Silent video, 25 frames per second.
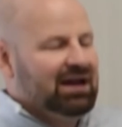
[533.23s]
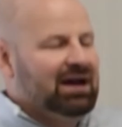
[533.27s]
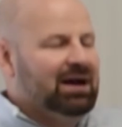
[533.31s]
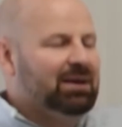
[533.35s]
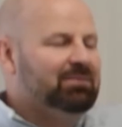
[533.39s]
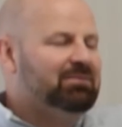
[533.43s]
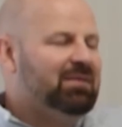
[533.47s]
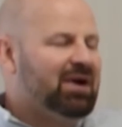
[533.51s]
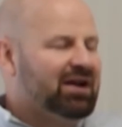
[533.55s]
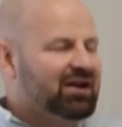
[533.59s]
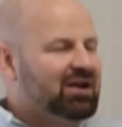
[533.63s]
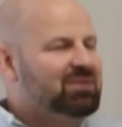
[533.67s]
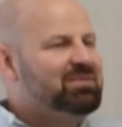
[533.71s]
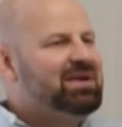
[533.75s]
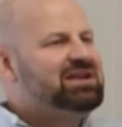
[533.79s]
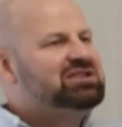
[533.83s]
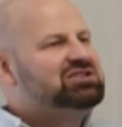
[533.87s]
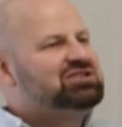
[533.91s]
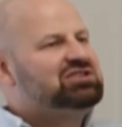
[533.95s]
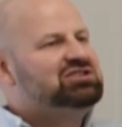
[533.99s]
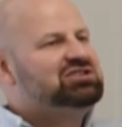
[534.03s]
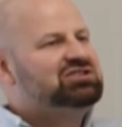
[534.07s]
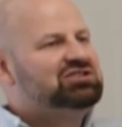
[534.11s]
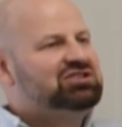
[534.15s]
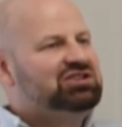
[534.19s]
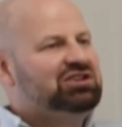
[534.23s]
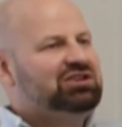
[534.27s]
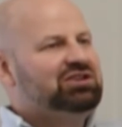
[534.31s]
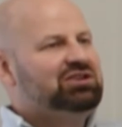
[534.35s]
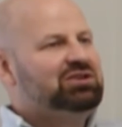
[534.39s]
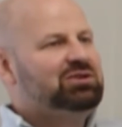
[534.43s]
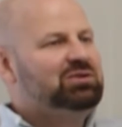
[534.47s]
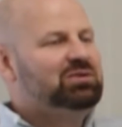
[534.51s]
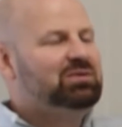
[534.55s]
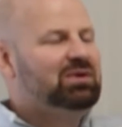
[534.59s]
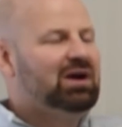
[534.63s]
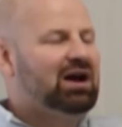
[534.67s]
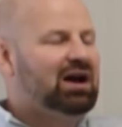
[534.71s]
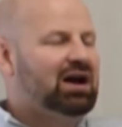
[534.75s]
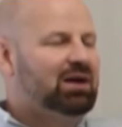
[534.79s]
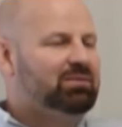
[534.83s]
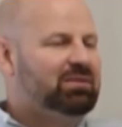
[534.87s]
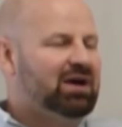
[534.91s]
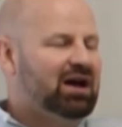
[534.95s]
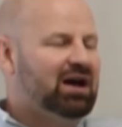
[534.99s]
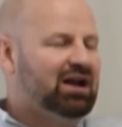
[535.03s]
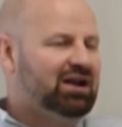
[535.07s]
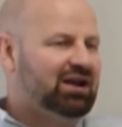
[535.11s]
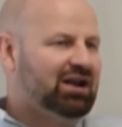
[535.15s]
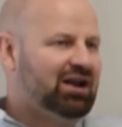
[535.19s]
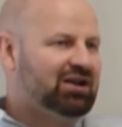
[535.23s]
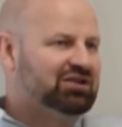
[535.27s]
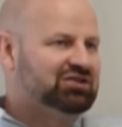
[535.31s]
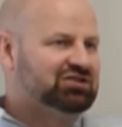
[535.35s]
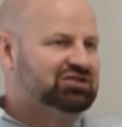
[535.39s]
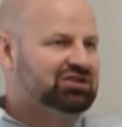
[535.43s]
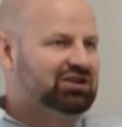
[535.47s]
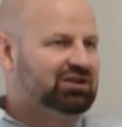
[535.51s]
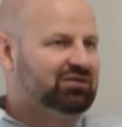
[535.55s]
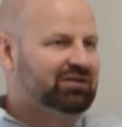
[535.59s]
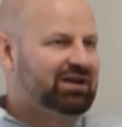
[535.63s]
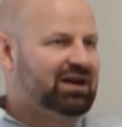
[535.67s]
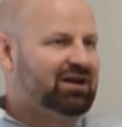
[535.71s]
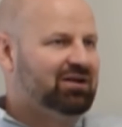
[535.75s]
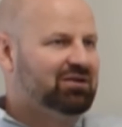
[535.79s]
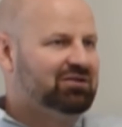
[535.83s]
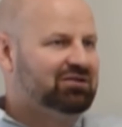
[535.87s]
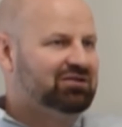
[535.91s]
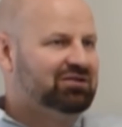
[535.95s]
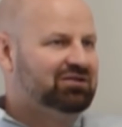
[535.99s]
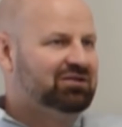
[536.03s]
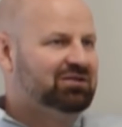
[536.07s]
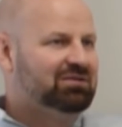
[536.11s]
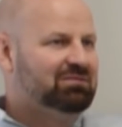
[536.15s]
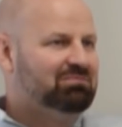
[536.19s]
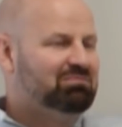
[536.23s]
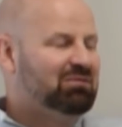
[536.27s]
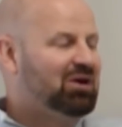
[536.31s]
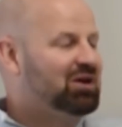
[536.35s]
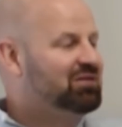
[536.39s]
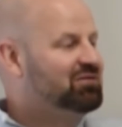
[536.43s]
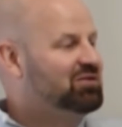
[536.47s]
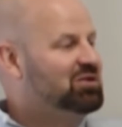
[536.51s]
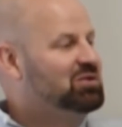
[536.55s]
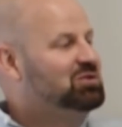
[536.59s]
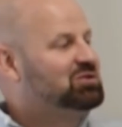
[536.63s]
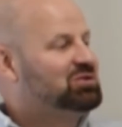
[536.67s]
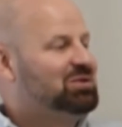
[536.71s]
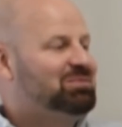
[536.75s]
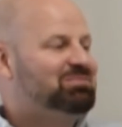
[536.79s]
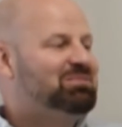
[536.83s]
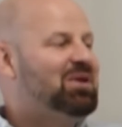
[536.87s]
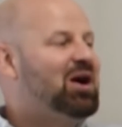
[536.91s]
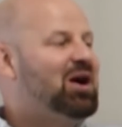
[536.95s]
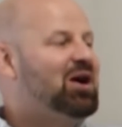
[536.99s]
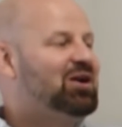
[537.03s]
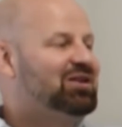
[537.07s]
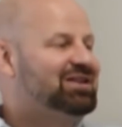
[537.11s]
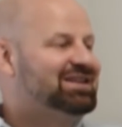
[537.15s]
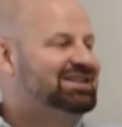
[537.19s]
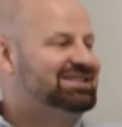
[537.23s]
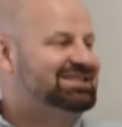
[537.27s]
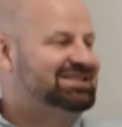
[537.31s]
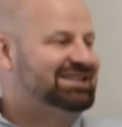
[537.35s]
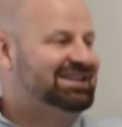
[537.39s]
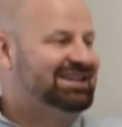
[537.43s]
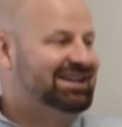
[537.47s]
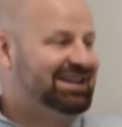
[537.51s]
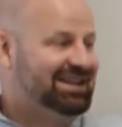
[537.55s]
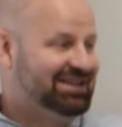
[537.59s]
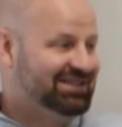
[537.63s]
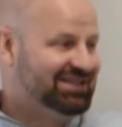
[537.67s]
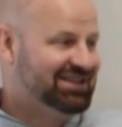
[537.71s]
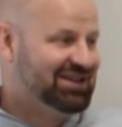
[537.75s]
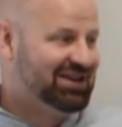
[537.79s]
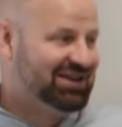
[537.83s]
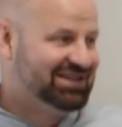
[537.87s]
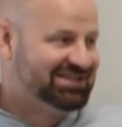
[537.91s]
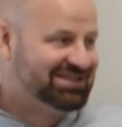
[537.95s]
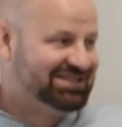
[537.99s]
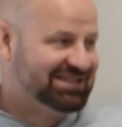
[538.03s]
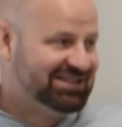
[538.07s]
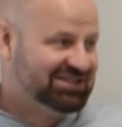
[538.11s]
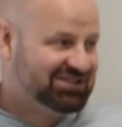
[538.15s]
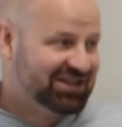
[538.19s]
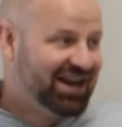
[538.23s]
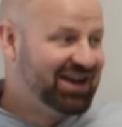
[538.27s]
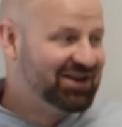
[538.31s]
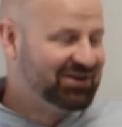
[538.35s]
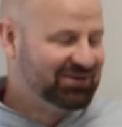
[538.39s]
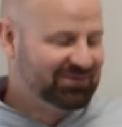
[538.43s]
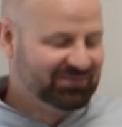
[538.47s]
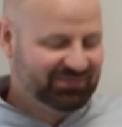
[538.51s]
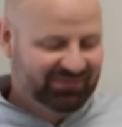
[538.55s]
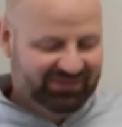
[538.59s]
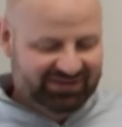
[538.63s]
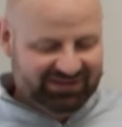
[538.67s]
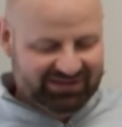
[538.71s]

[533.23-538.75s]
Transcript: and I mentioned to you at lunch around my views on marketing in the IT channel.